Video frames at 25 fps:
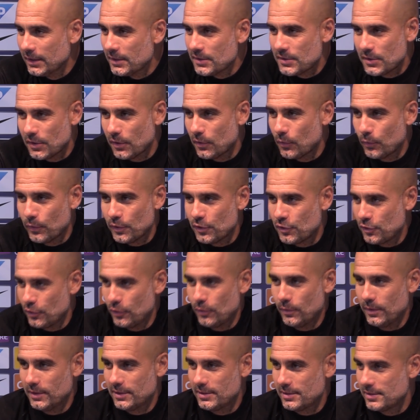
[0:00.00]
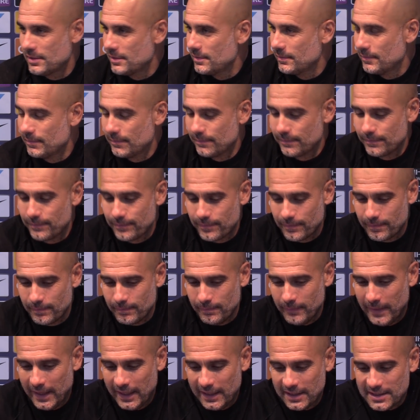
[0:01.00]
So we show us
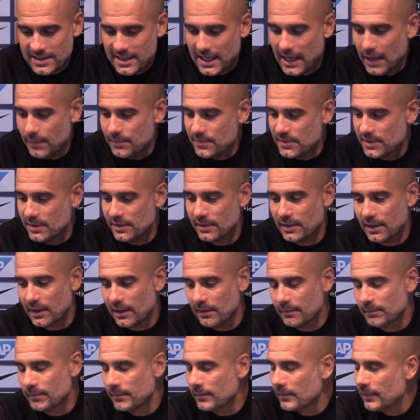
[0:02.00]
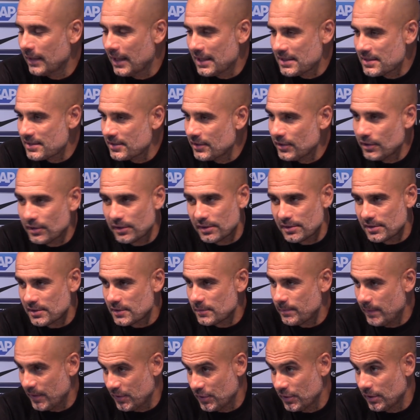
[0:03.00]
many times in the last years,
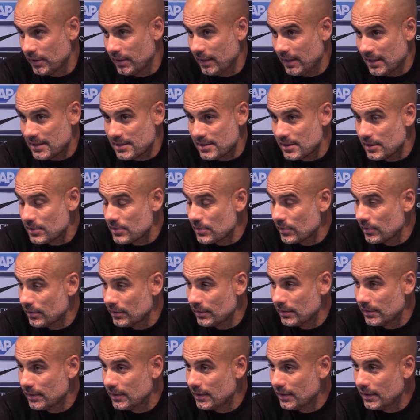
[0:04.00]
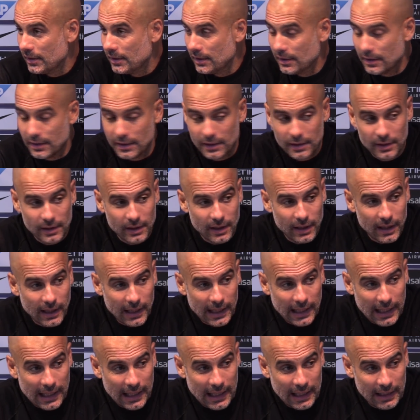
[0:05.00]
especially last season,
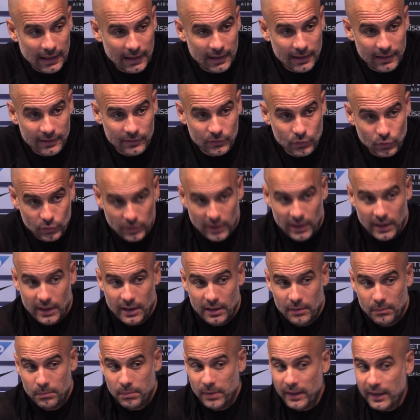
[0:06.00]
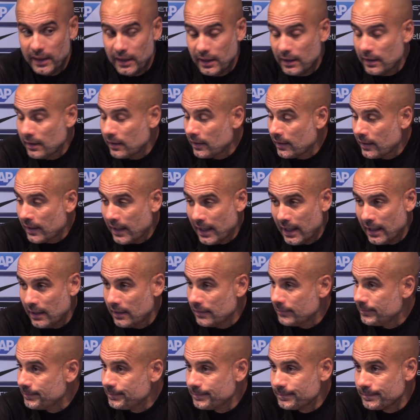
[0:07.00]
and today play
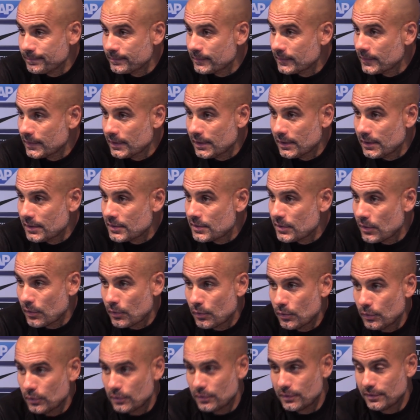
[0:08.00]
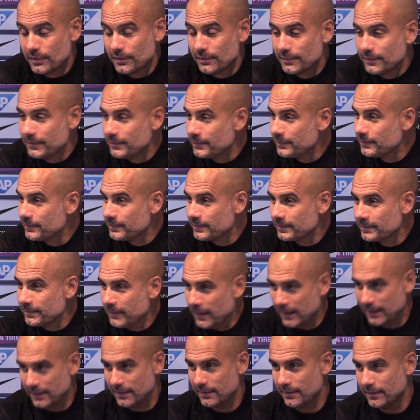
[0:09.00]
again so good.
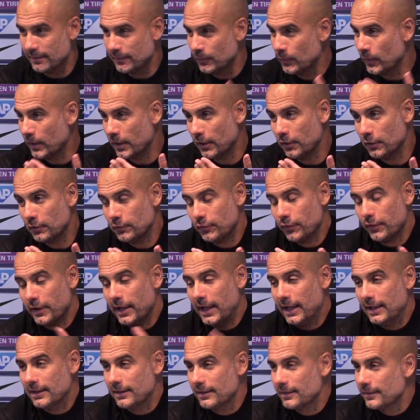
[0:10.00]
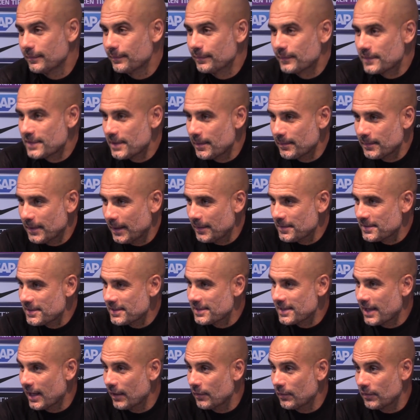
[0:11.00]
But we cannot forget, sometimes
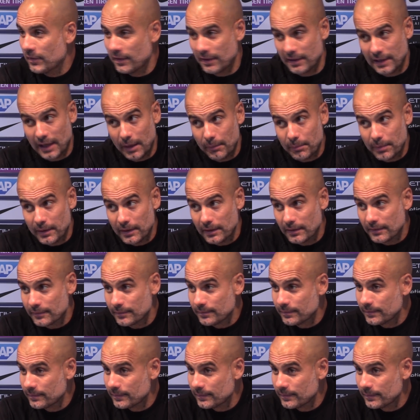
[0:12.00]
this kind of thing happen.